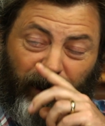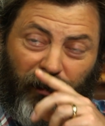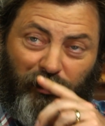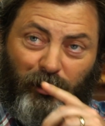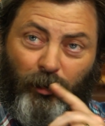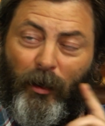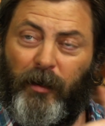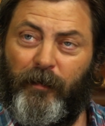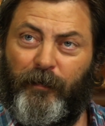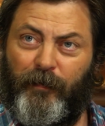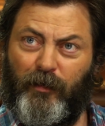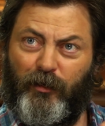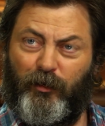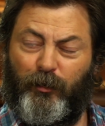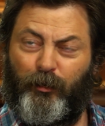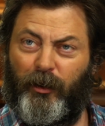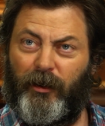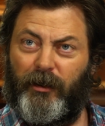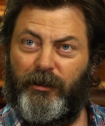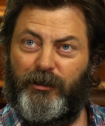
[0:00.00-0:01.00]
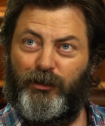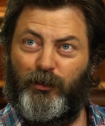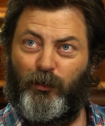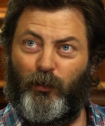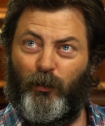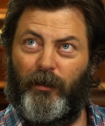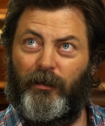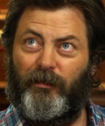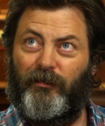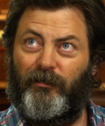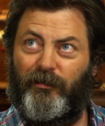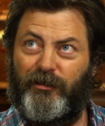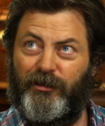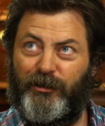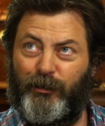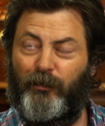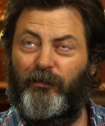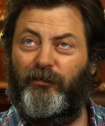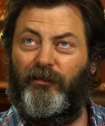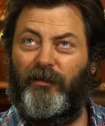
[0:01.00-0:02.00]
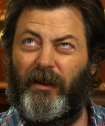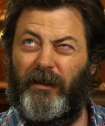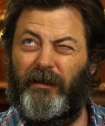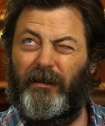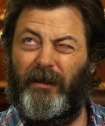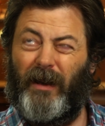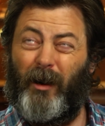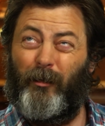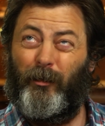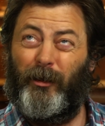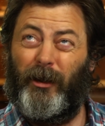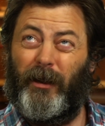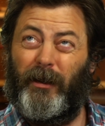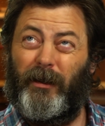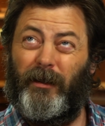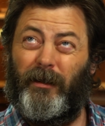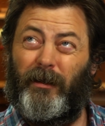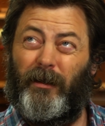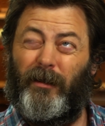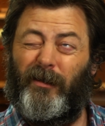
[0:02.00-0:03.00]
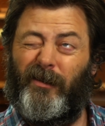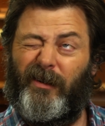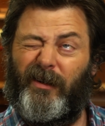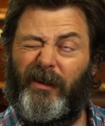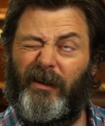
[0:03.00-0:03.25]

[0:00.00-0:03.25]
So my first pitch was she was nominated